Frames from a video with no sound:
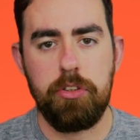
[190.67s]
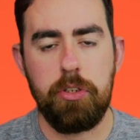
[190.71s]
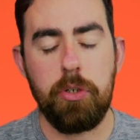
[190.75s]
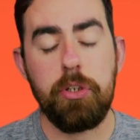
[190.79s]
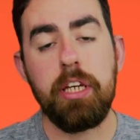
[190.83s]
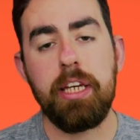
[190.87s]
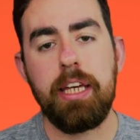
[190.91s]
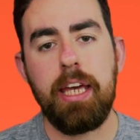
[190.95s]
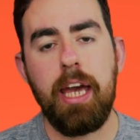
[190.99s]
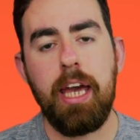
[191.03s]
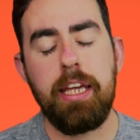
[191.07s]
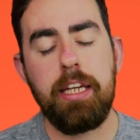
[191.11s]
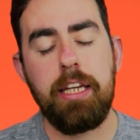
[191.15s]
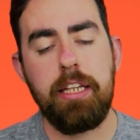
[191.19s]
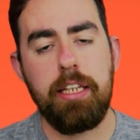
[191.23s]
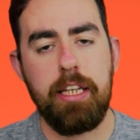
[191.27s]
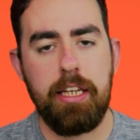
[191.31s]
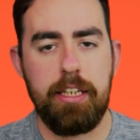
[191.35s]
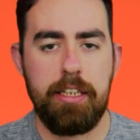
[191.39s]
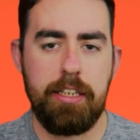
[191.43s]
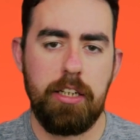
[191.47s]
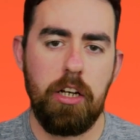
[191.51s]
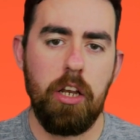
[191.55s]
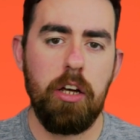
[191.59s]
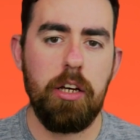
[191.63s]
You can gain a
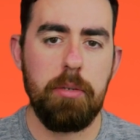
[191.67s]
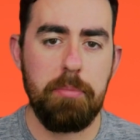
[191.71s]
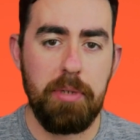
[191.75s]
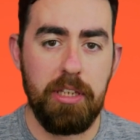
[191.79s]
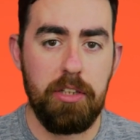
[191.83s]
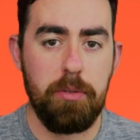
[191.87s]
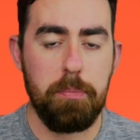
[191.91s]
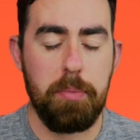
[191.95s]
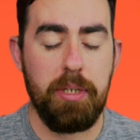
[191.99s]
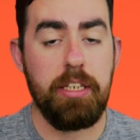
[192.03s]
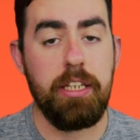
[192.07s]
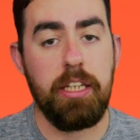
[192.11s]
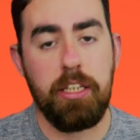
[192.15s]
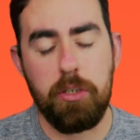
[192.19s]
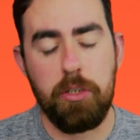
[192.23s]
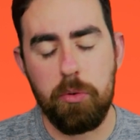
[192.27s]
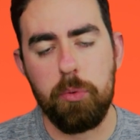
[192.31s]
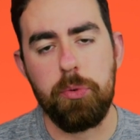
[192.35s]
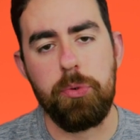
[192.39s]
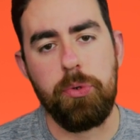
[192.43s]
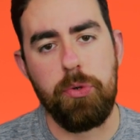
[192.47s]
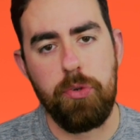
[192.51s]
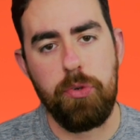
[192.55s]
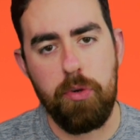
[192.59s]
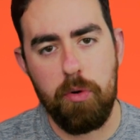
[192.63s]
climbing speed
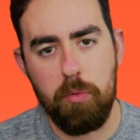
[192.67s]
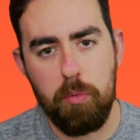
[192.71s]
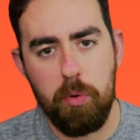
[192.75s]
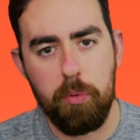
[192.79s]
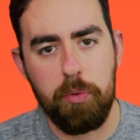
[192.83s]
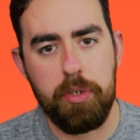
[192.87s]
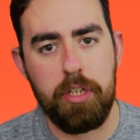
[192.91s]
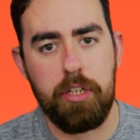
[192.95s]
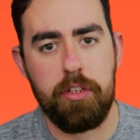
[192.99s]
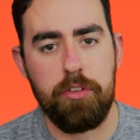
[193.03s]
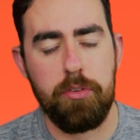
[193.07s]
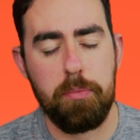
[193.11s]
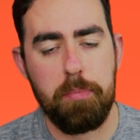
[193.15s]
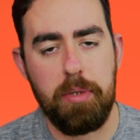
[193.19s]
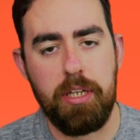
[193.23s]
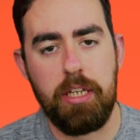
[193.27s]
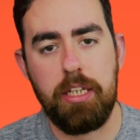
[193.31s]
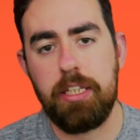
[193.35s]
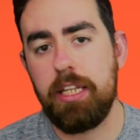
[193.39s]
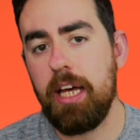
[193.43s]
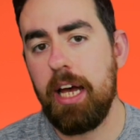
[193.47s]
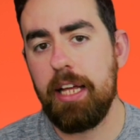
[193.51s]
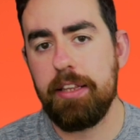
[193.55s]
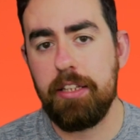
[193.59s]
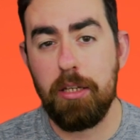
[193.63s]
equal to your walking speed
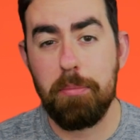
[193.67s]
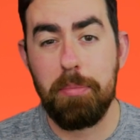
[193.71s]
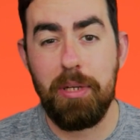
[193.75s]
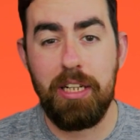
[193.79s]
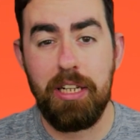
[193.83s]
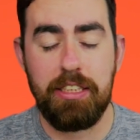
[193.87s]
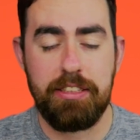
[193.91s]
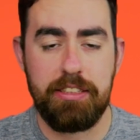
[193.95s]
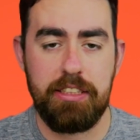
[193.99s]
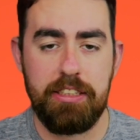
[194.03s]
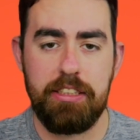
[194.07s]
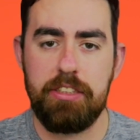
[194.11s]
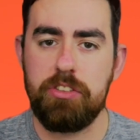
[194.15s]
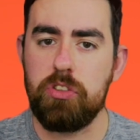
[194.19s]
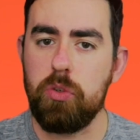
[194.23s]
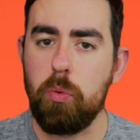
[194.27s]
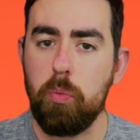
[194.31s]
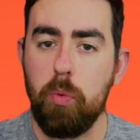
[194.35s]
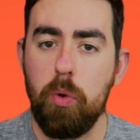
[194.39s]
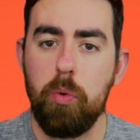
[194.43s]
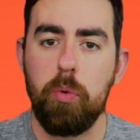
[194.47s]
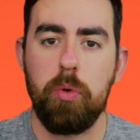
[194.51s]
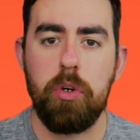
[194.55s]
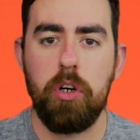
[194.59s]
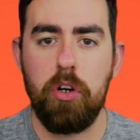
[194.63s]
and the ability to
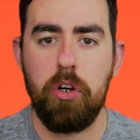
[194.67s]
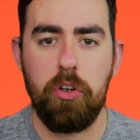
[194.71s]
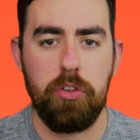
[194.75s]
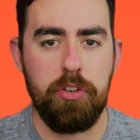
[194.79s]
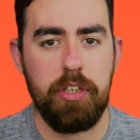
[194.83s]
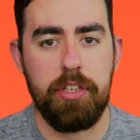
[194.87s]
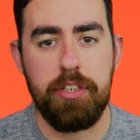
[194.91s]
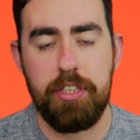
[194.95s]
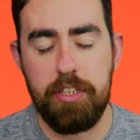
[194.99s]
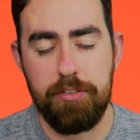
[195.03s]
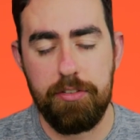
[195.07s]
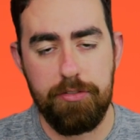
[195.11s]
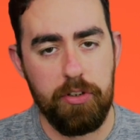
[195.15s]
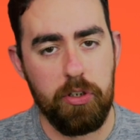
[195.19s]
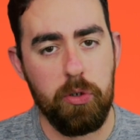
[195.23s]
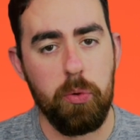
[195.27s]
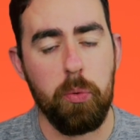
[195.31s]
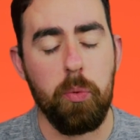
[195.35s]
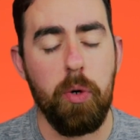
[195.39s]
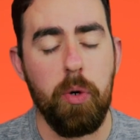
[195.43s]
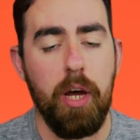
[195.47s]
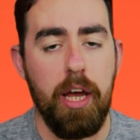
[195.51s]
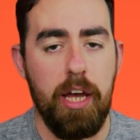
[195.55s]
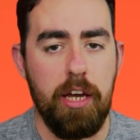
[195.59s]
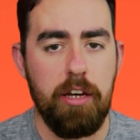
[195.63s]
walk on
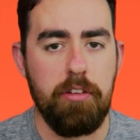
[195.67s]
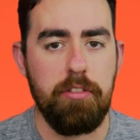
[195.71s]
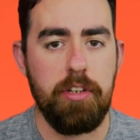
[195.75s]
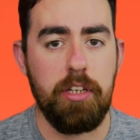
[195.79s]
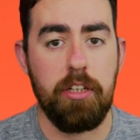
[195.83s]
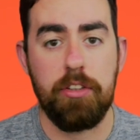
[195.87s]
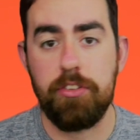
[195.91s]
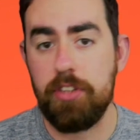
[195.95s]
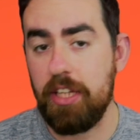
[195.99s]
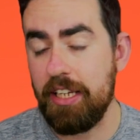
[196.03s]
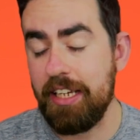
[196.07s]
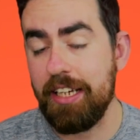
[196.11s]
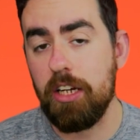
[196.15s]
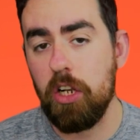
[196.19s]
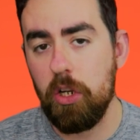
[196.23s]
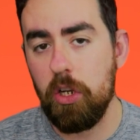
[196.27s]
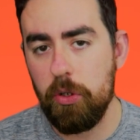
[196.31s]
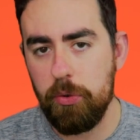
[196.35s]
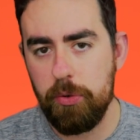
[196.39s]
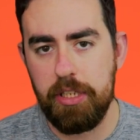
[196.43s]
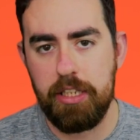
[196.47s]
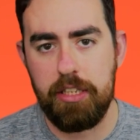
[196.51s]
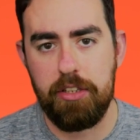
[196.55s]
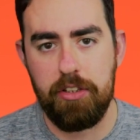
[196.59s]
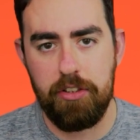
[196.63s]
difficult areas,
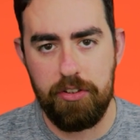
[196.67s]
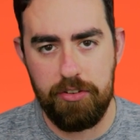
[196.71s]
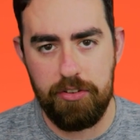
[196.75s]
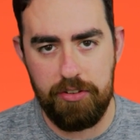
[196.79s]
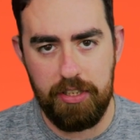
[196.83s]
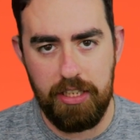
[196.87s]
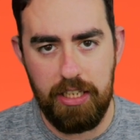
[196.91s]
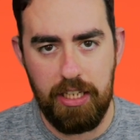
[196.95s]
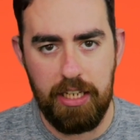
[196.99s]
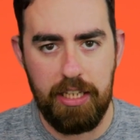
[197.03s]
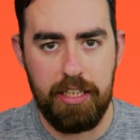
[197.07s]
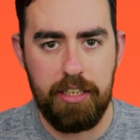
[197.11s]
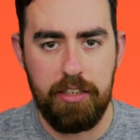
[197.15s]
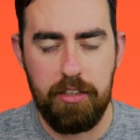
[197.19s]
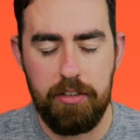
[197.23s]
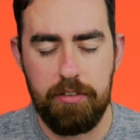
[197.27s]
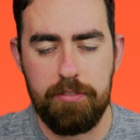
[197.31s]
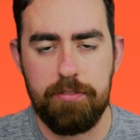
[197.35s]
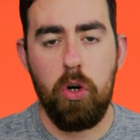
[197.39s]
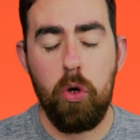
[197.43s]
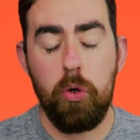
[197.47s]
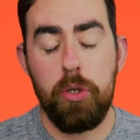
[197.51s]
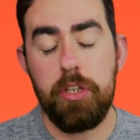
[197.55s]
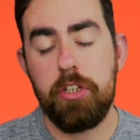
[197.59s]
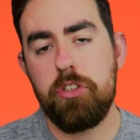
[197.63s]
including the ceiling.
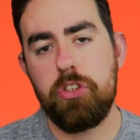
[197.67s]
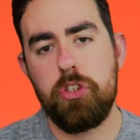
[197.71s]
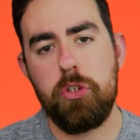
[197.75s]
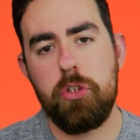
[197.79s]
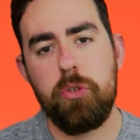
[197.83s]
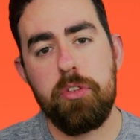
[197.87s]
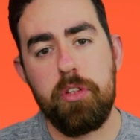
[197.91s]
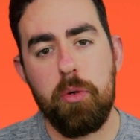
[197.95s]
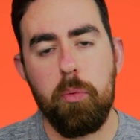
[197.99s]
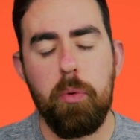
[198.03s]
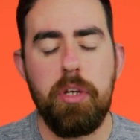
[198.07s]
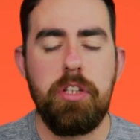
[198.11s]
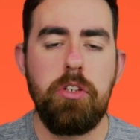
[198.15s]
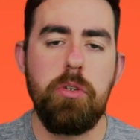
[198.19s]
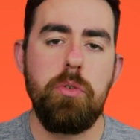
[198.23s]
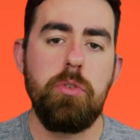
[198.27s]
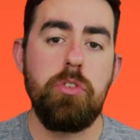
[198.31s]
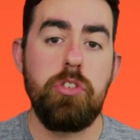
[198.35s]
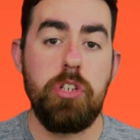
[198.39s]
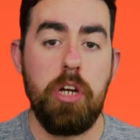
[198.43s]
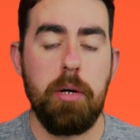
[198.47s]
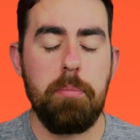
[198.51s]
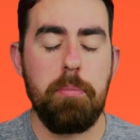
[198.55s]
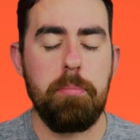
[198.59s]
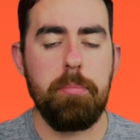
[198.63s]
Or you can choose that when you
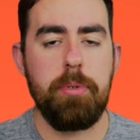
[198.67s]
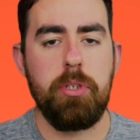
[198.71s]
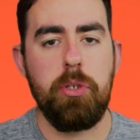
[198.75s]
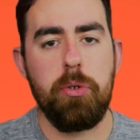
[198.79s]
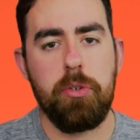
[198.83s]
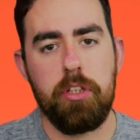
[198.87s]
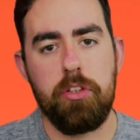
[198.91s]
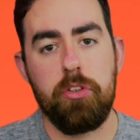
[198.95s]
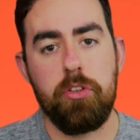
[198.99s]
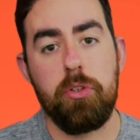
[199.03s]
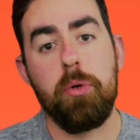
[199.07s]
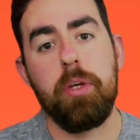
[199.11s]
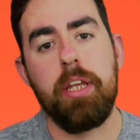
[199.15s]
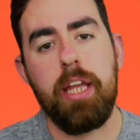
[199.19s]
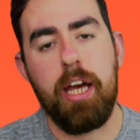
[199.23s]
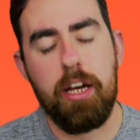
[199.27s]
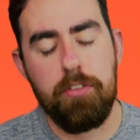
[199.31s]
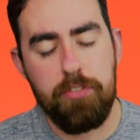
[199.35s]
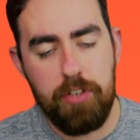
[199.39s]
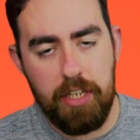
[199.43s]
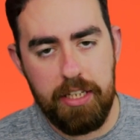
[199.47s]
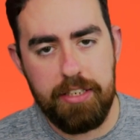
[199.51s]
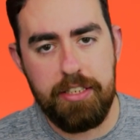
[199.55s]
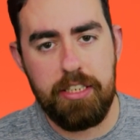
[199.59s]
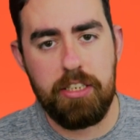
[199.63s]
jump, you can do an
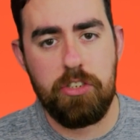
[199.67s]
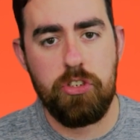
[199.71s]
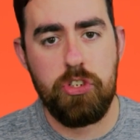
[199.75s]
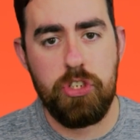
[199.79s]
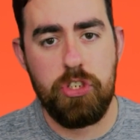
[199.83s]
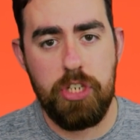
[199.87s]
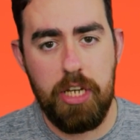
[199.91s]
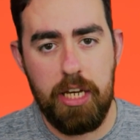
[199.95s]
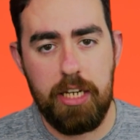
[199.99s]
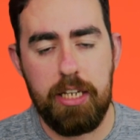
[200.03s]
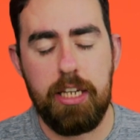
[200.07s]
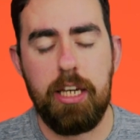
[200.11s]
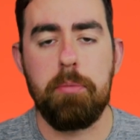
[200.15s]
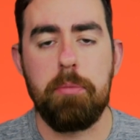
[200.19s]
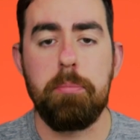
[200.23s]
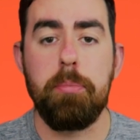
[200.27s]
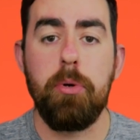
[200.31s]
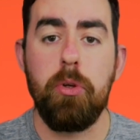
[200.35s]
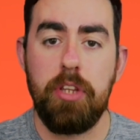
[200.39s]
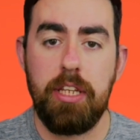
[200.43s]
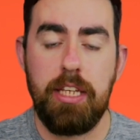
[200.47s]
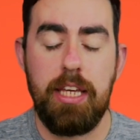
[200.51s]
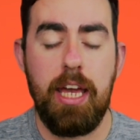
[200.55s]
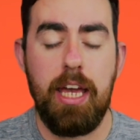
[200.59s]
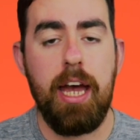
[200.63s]
athletics check and
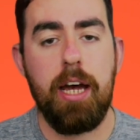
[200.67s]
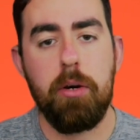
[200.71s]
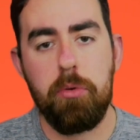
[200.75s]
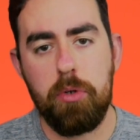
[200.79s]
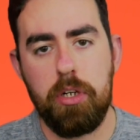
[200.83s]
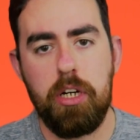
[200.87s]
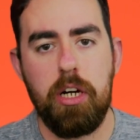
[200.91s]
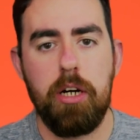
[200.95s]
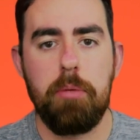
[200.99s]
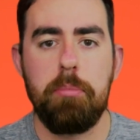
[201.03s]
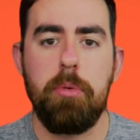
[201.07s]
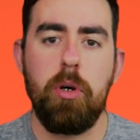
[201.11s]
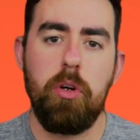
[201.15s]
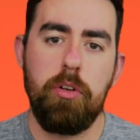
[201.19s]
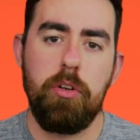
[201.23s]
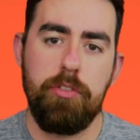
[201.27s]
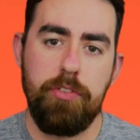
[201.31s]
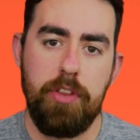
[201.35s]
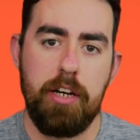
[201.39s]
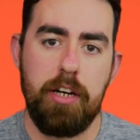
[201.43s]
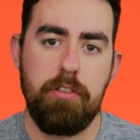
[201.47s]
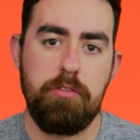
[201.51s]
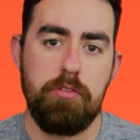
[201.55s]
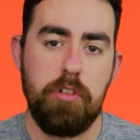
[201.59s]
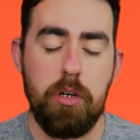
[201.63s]
put the outcome of
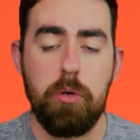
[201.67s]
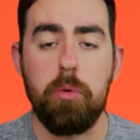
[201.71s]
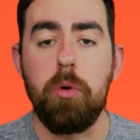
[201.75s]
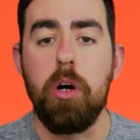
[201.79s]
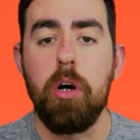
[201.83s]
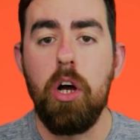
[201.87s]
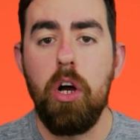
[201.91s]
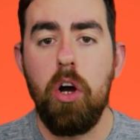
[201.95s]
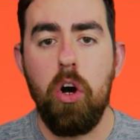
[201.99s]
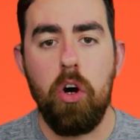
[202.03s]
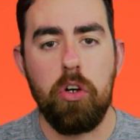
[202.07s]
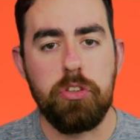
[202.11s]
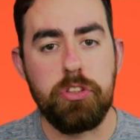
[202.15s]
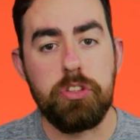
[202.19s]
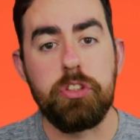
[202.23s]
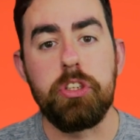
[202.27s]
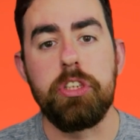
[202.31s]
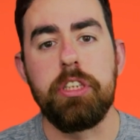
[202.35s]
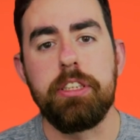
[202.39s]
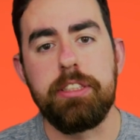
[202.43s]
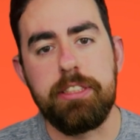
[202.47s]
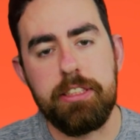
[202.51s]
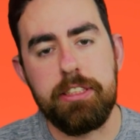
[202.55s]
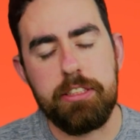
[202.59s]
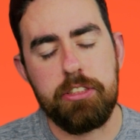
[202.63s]
that roll onto
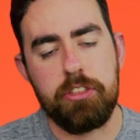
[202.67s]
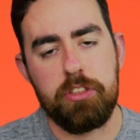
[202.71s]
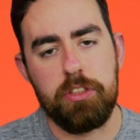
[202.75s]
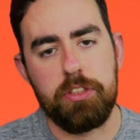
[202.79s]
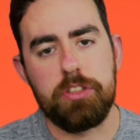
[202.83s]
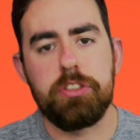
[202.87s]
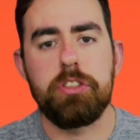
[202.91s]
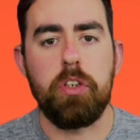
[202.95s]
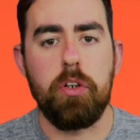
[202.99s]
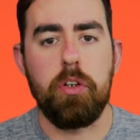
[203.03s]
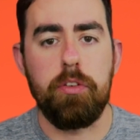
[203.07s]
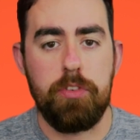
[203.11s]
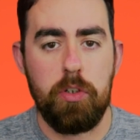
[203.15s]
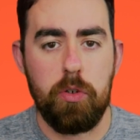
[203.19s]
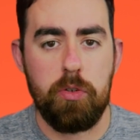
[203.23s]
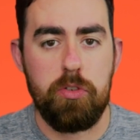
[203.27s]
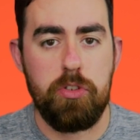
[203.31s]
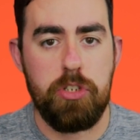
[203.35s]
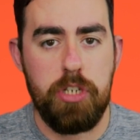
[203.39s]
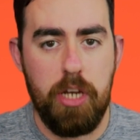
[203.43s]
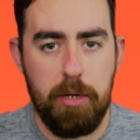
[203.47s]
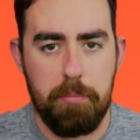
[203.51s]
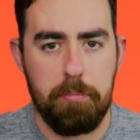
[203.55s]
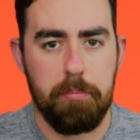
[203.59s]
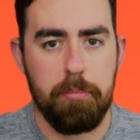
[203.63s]
the distance of your
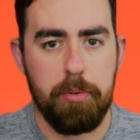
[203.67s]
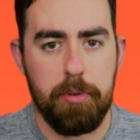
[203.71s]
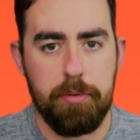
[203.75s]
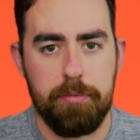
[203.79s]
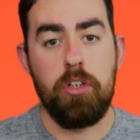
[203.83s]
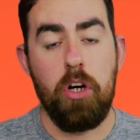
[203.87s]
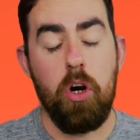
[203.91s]
jump.